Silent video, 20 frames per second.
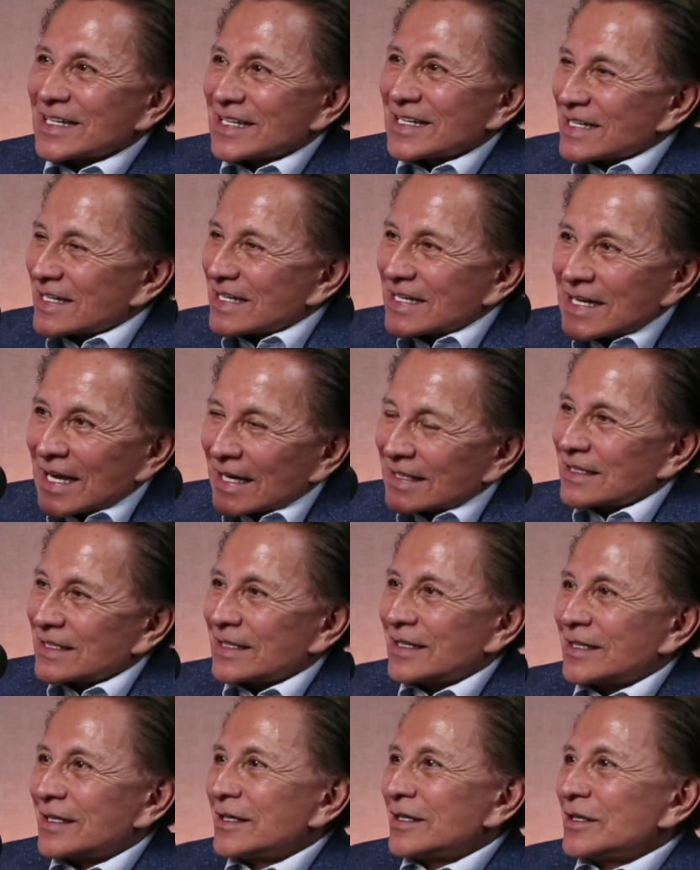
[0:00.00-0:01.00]

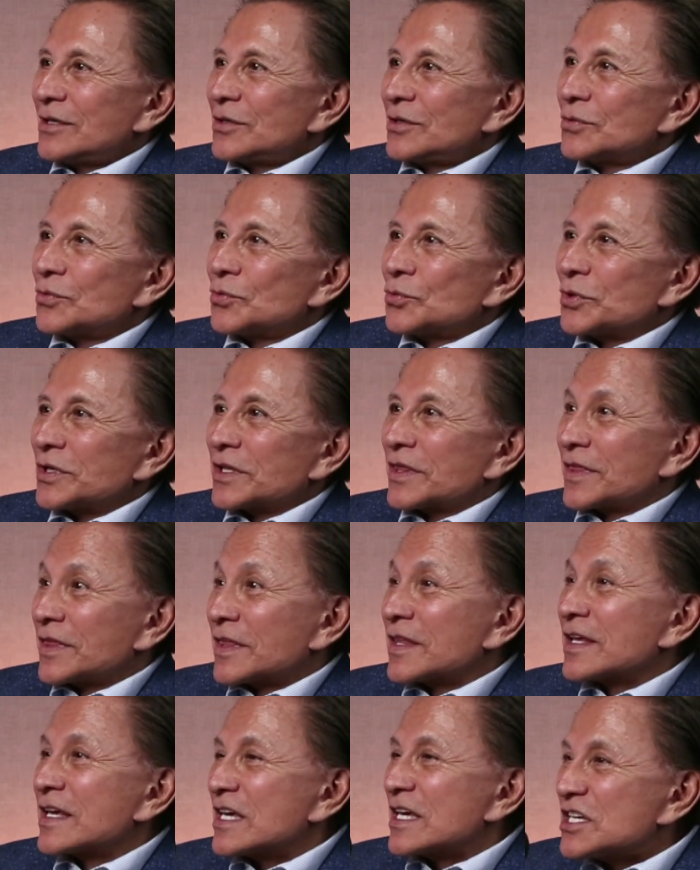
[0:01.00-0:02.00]
connected with
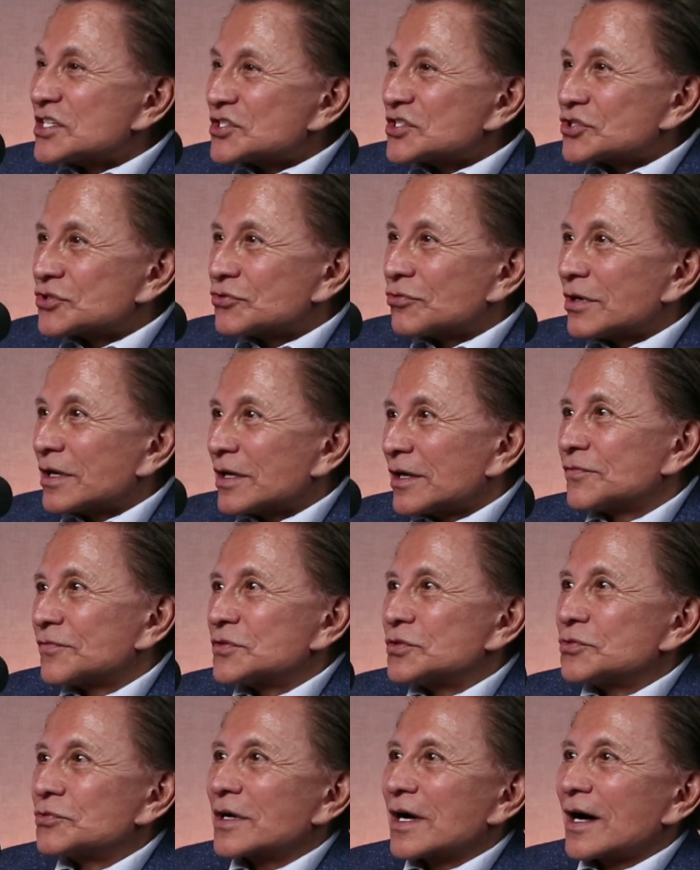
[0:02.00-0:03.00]
the history of
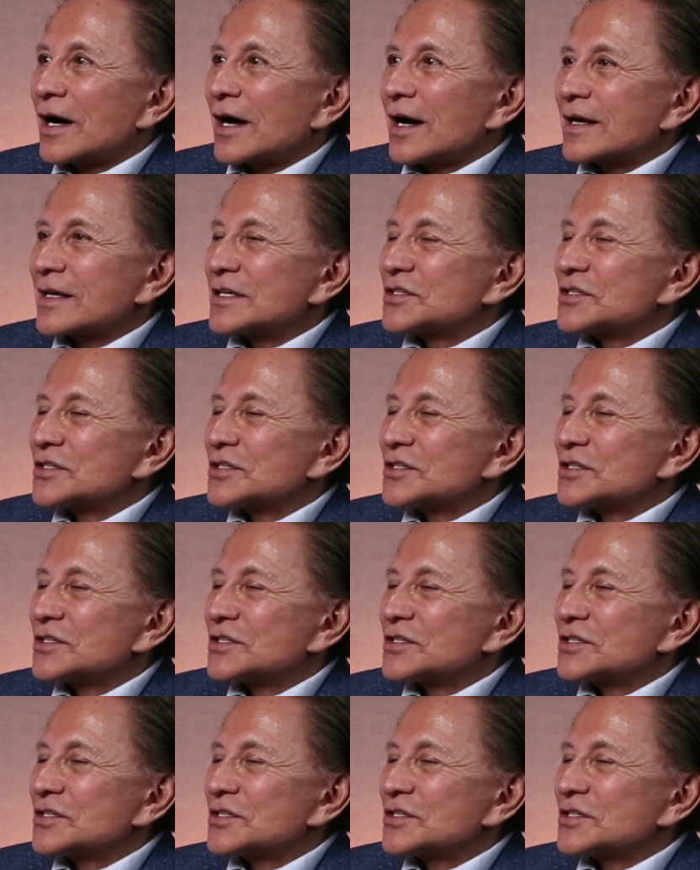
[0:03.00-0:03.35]
Ducati.